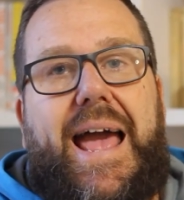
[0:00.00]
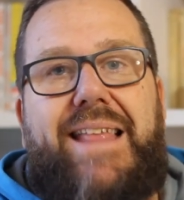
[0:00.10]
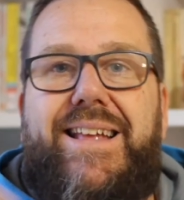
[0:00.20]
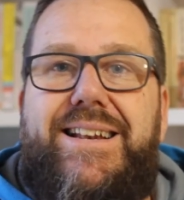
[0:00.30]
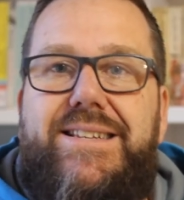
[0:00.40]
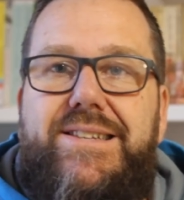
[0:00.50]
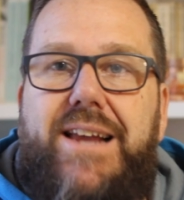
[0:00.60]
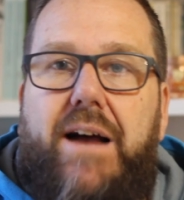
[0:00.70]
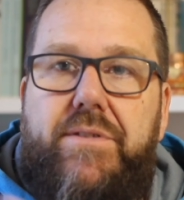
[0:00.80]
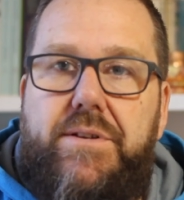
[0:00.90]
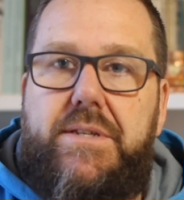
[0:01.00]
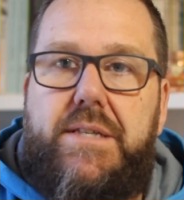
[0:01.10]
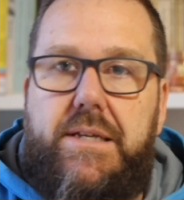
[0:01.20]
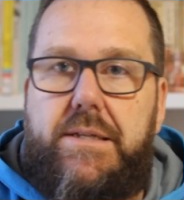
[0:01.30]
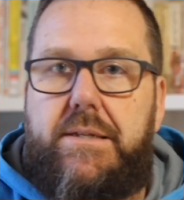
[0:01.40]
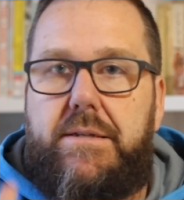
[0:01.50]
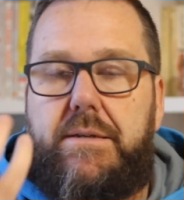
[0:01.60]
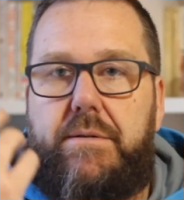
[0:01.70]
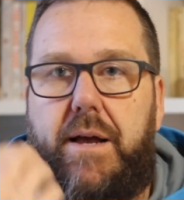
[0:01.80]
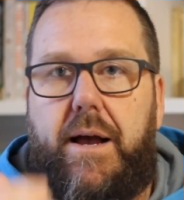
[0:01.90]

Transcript: and then discovers this